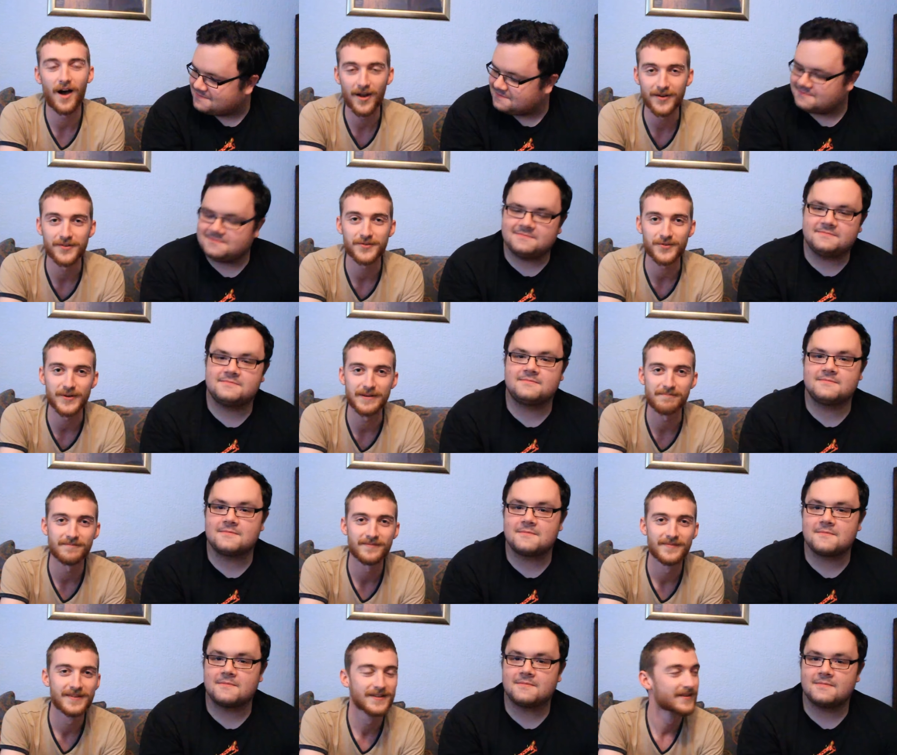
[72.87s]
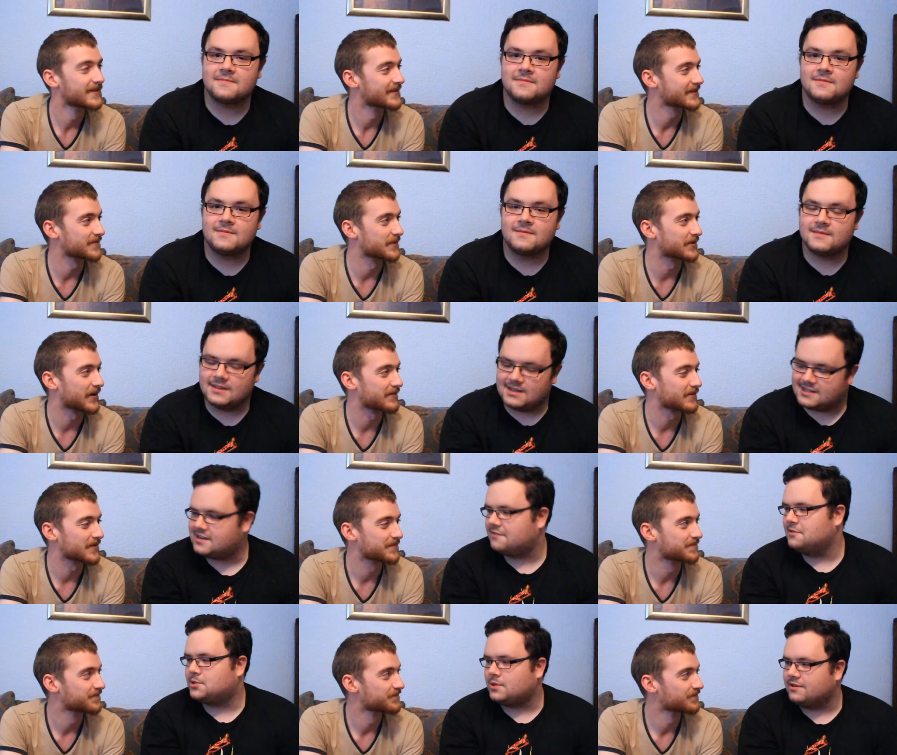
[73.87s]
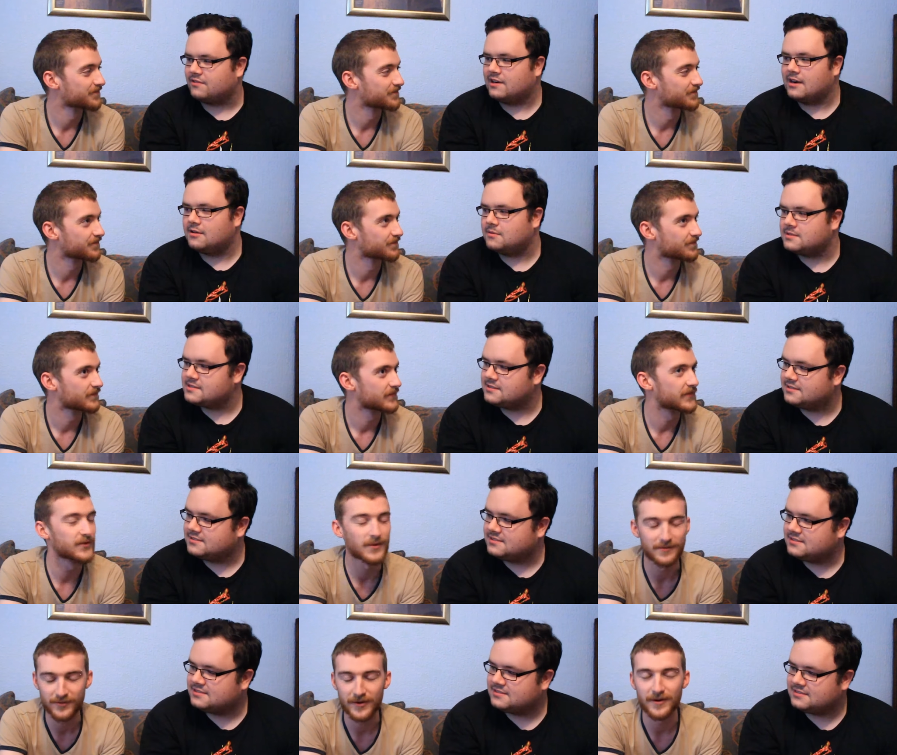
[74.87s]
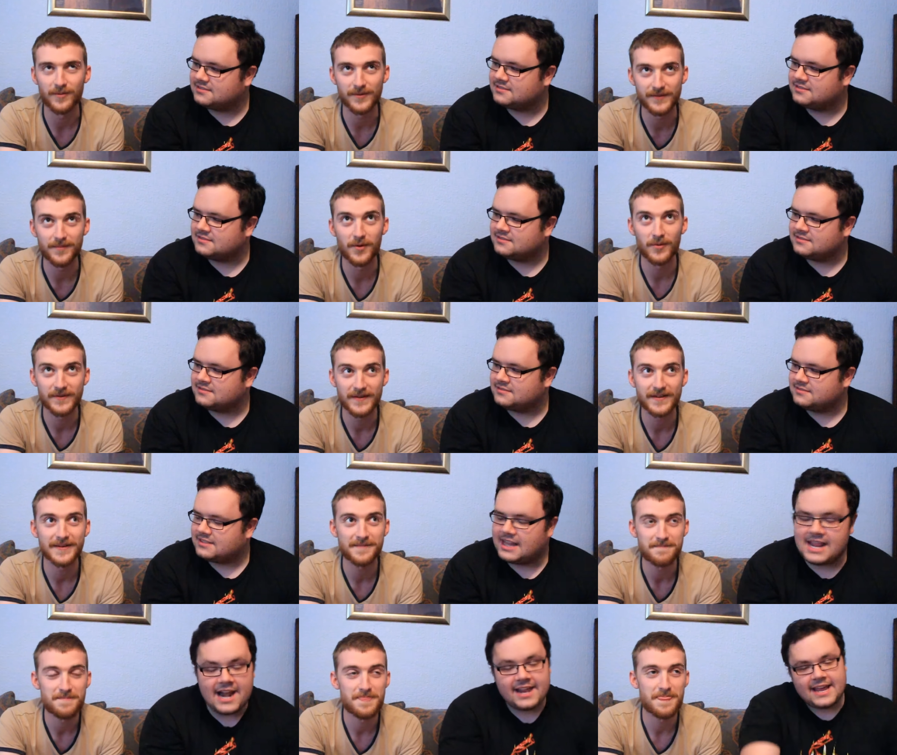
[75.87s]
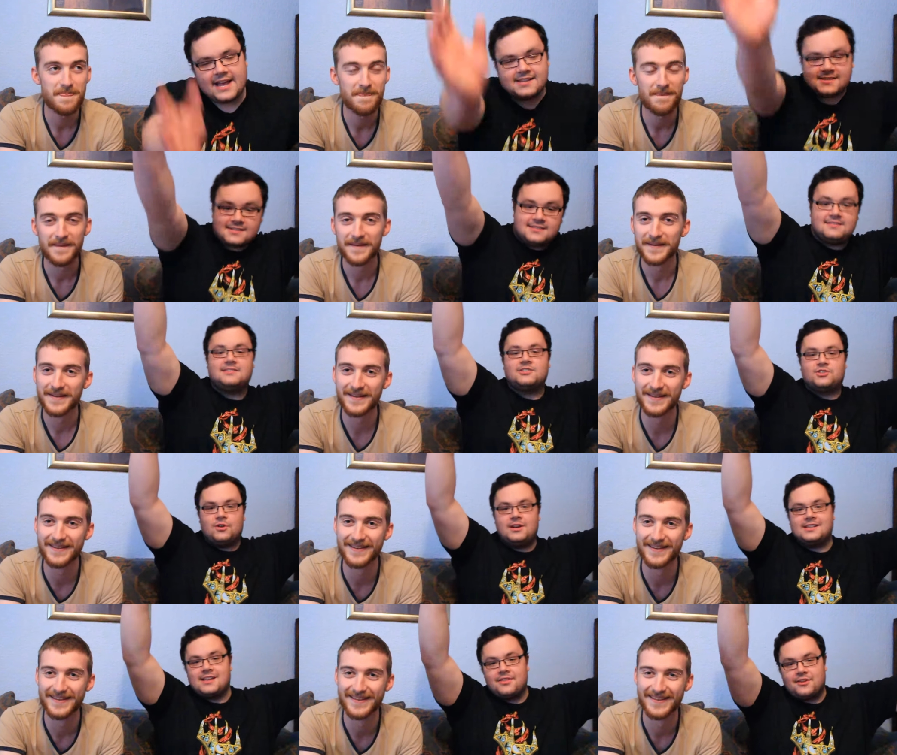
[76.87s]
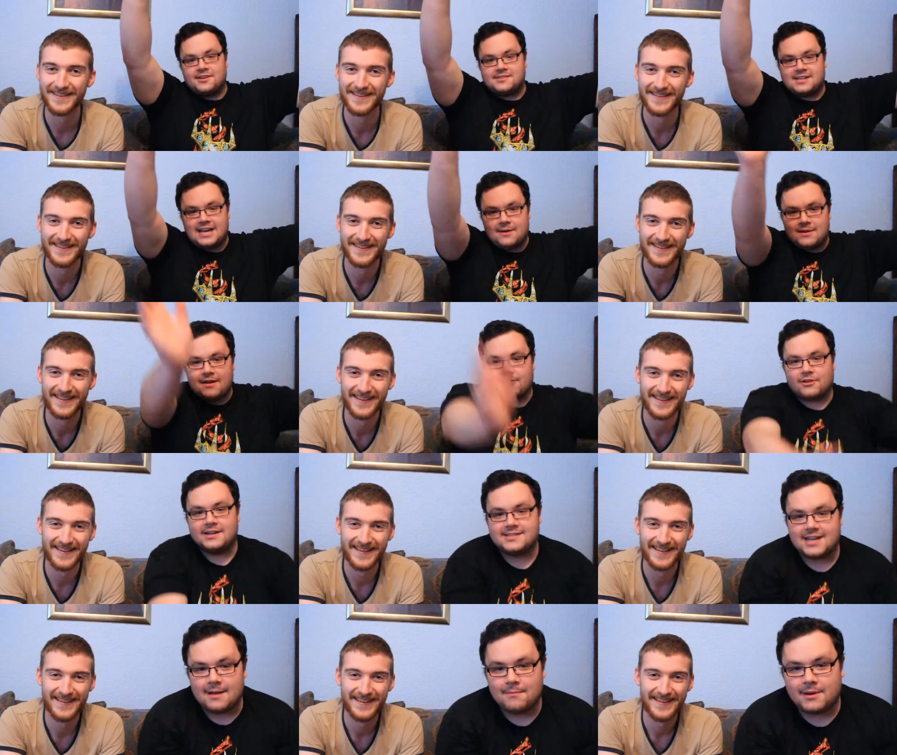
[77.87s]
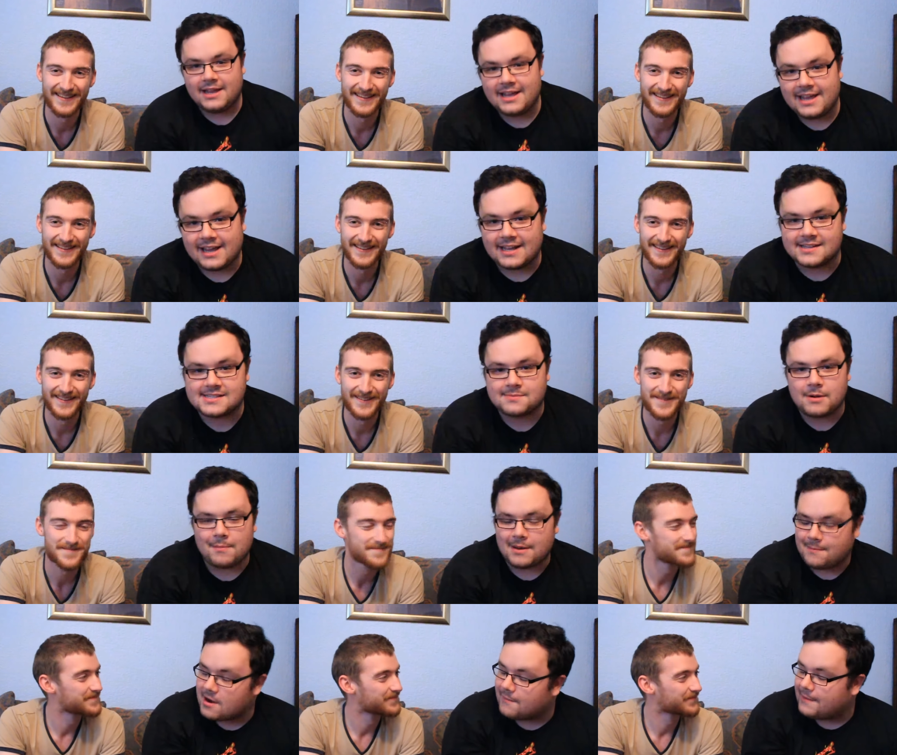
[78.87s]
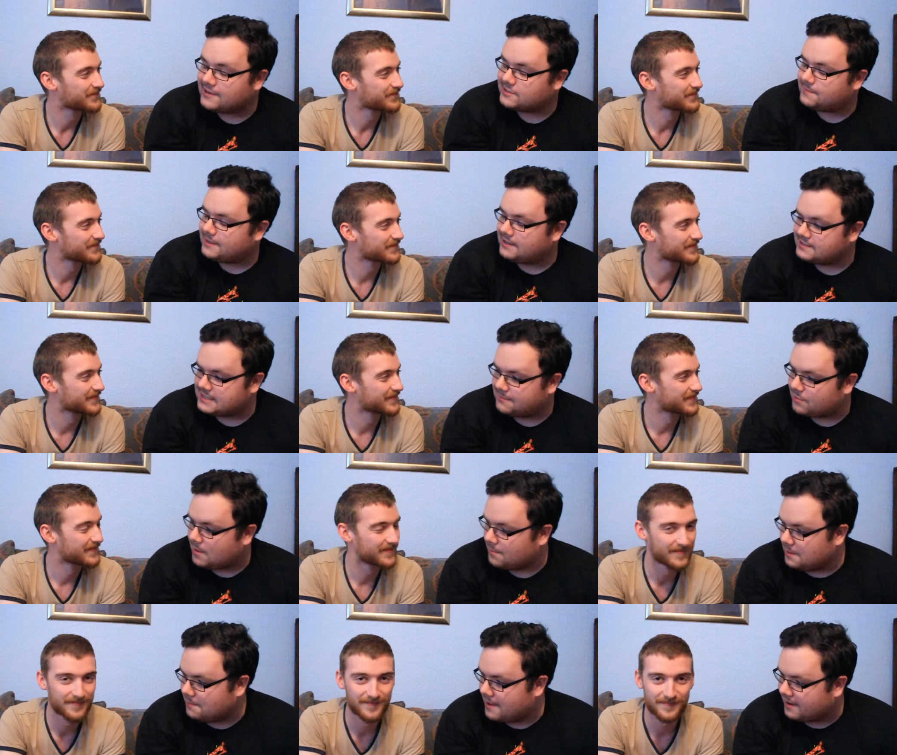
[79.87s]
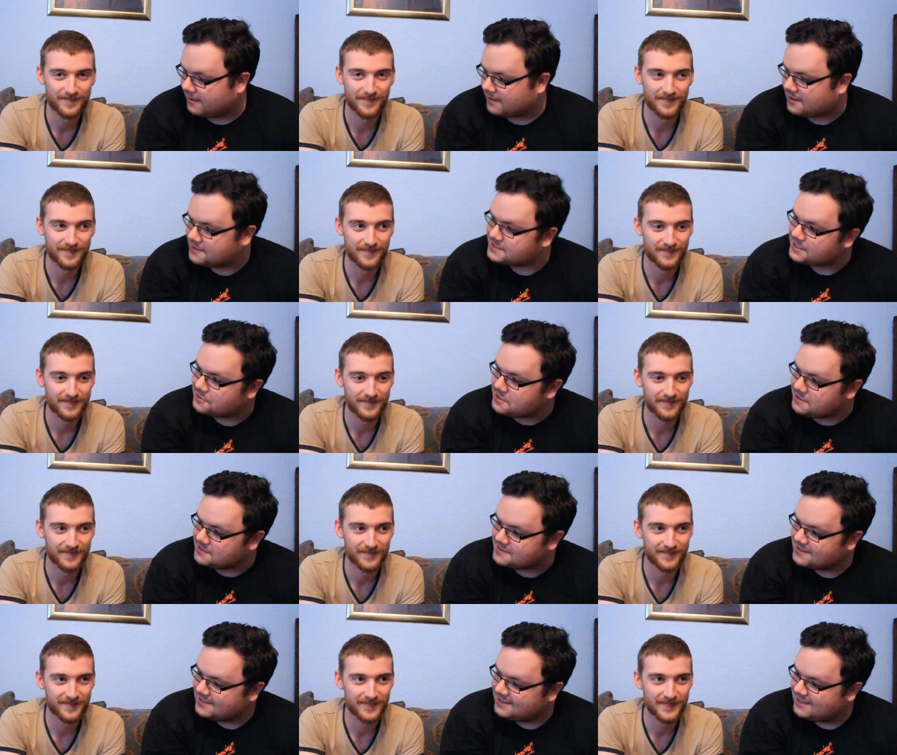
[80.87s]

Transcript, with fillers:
Speaker 1: on a stream. It's gonna be great. Let's have the 24 hour The 24 hour ones. I'm on with
Speaker 2: that. In any case, join us on Thursday, and we'll have a great time playing against probably better managed players and probably better content creators.